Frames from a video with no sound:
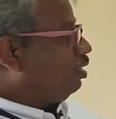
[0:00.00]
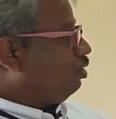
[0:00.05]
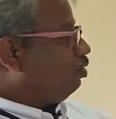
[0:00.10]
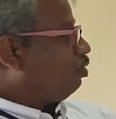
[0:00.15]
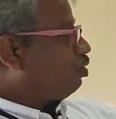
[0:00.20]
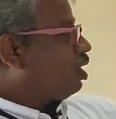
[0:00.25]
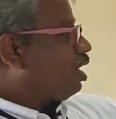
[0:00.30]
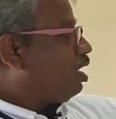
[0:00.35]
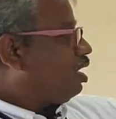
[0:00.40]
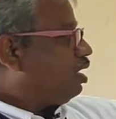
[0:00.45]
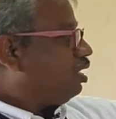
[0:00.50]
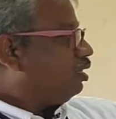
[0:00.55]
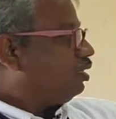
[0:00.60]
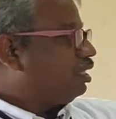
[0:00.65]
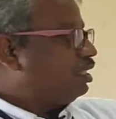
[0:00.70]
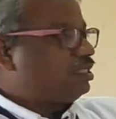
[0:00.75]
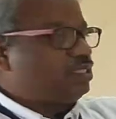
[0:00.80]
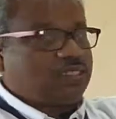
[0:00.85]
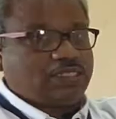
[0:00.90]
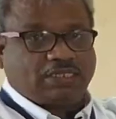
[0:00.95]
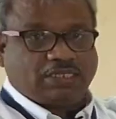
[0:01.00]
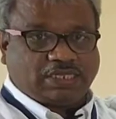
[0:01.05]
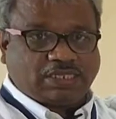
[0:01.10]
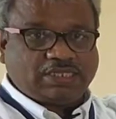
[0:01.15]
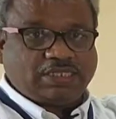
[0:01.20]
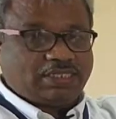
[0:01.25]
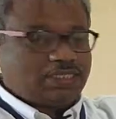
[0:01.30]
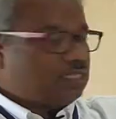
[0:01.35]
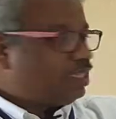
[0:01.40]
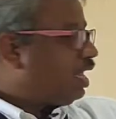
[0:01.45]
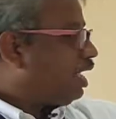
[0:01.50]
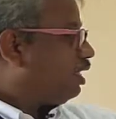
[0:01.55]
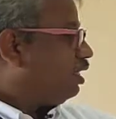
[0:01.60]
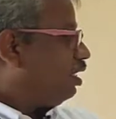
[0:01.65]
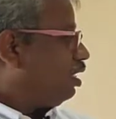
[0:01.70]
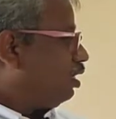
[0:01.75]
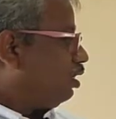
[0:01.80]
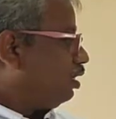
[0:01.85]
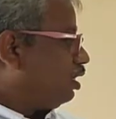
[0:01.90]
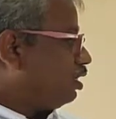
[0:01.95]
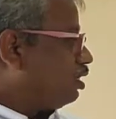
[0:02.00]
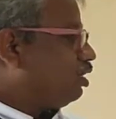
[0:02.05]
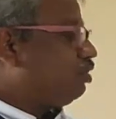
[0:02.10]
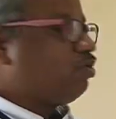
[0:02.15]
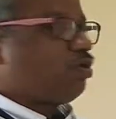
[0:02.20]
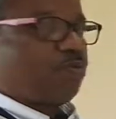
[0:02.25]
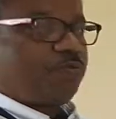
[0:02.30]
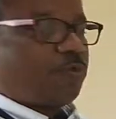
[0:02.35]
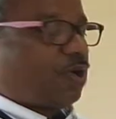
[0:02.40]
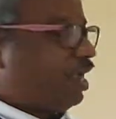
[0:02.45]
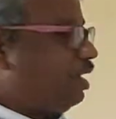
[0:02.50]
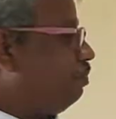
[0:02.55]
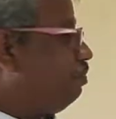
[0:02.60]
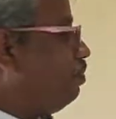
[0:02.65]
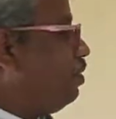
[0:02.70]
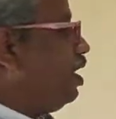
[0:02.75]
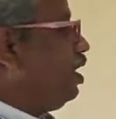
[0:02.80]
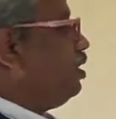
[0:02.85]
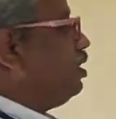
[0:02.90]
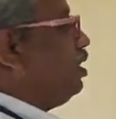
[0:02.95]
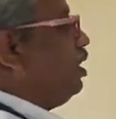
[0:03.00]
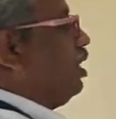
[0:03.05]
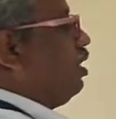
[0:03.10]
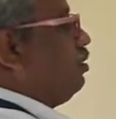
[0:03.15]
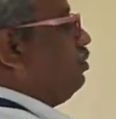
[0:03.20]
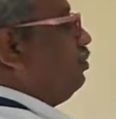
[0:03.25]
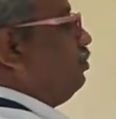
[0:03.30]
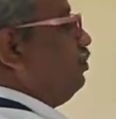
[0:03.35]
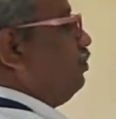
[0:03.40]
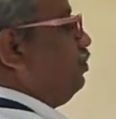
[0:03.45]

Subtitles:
Okay, this is the line. This is your point P is here.